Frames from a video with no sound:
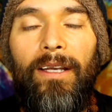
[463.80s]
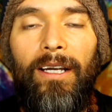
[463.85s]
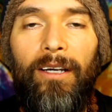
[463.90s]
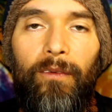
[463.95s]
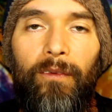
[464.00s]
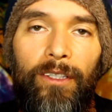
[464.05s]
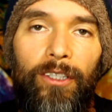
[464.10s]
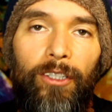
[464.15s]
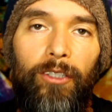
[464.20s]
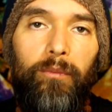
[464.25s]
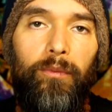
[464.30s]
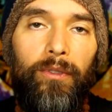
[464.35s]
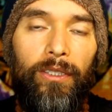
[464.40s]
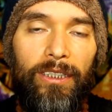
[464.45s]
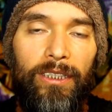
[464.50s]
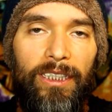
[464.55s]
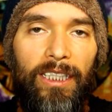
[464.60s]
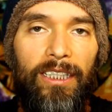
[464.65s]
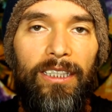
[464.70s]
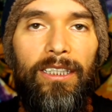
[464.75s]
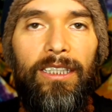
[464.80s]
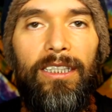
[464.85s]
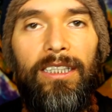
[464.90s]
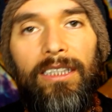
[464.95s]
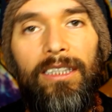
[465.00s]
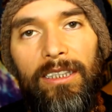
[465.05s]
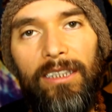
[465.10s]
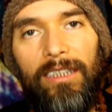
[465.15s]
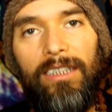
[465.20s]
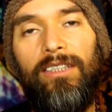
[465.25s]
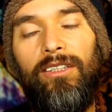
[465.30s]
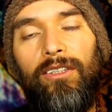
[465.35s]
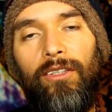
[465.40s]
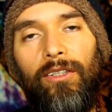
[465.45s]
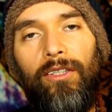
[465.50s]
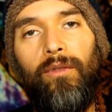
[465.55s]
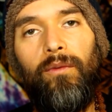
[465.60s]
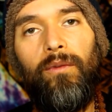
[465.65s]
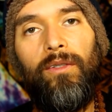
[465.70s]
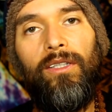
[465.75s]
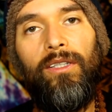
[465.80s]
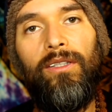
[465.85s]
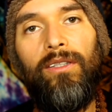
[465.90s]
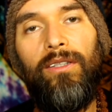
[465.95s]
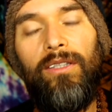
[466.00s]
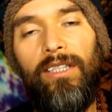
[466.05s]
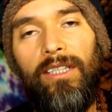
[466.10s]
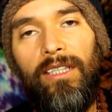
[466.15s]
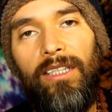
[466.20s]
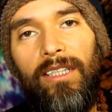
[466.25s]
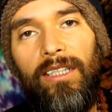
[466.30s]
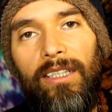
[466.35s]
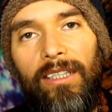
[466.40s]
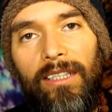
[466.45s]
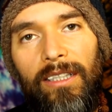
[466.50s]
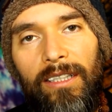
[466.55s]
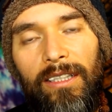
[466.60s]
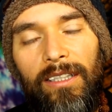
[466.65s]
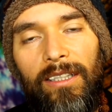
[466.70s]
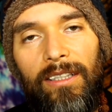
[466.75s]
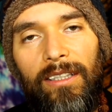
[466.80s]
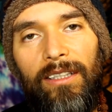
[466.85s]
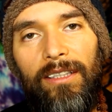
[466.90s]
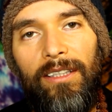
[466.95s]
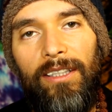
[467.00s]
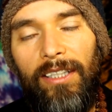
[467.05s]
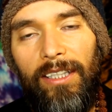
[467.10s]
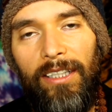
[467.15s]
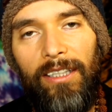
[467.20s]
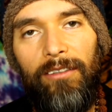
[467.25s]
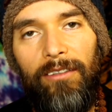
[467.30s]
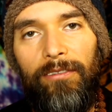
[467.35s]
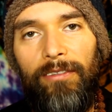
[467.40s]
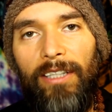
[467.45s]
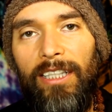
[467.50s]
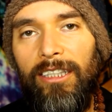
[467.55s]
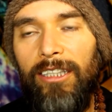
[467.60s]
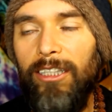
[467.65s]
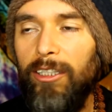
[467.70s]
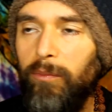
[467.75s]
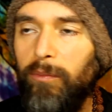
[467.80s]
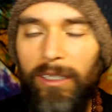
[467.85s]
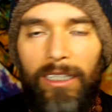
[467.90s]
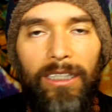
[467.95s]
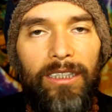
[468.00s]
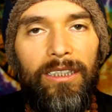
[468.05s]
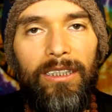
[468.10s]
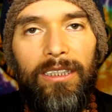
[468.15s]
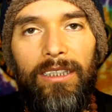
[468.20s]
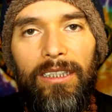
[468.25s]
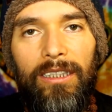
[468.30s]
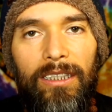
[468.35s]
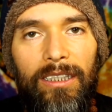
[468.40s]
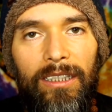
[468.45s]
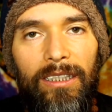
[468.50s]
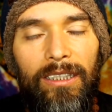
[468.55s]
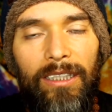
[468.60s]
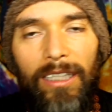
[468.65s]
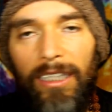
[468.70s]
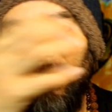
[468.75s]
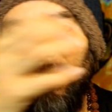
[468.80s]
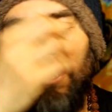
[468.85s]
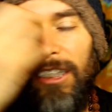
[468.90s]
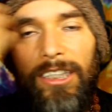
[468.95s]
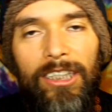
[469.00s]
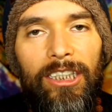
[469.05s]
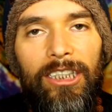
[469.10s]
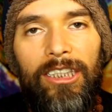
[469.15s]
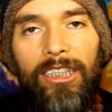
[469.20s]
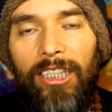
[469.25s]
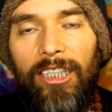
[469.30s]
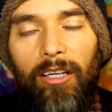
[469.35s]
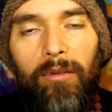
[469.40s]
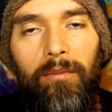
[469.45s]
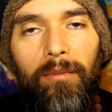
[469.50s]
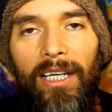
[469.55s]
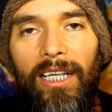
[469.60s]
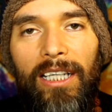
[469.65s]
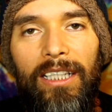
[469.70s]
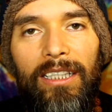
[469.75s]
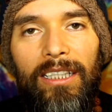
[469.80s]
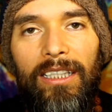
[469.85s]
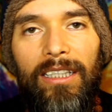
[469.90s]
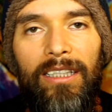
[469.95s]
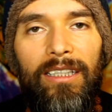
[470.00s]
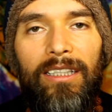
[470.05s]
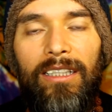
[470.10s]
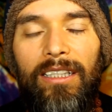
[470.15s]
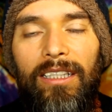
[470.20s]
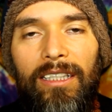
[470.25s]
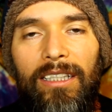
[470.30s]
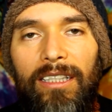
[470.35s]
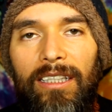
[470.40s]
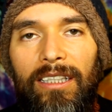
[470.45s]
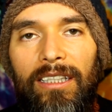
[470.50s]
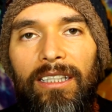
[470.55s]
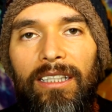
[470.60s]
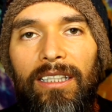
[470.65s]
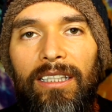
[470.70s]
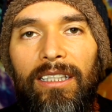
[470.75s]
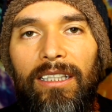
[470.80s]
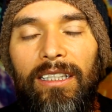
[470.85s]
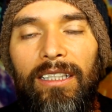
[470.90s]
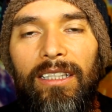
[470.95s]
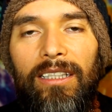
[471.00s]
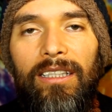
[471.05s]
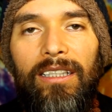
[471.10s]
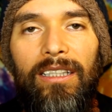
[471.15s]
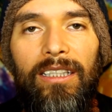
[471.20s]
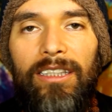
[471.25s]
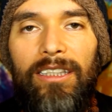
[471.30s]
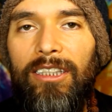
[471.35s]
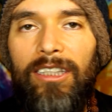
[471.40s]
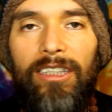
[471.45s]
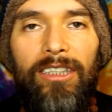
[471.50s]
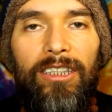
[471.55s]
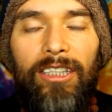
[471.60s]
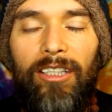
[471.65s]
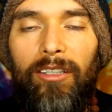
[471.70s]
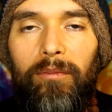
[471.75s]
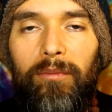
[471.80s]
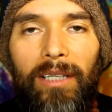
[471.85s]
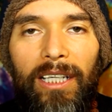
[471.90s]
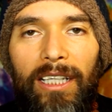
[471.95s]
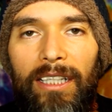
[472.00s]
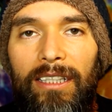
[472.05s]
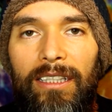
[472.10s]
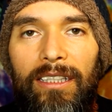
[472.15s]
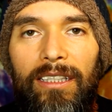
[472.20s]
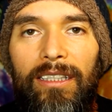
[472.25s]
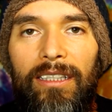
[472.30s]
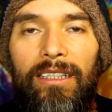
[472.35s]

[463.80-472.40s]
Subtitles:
And when you present this to the world, they're going to fight this because it's just their mind. It's just their mind.